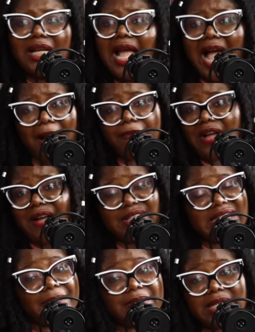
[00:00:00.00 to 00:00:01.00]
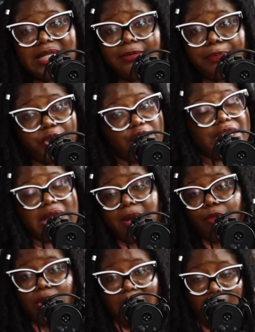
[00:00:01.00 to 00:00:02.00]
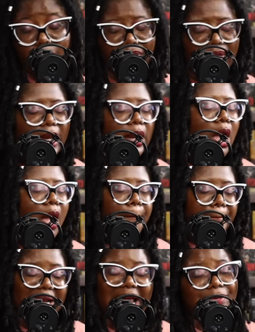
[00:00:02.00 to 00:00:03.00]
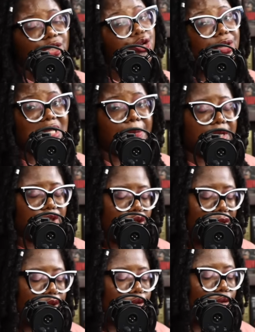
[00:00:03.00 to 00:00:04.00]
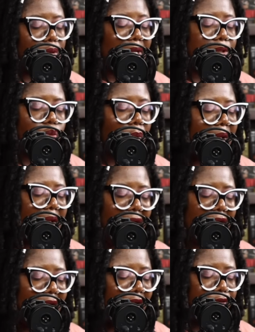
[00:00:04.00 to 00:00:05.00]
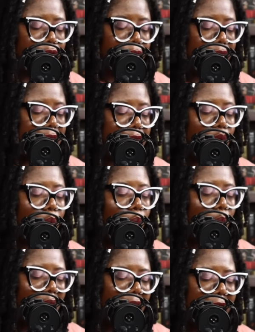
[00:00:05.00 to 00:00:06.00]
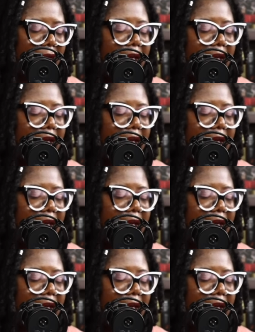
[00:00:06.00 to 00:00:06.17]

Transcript: I've, I've accepted the change and I'm okay with it, but I'm curious about the change. So that's why I have her in a Y.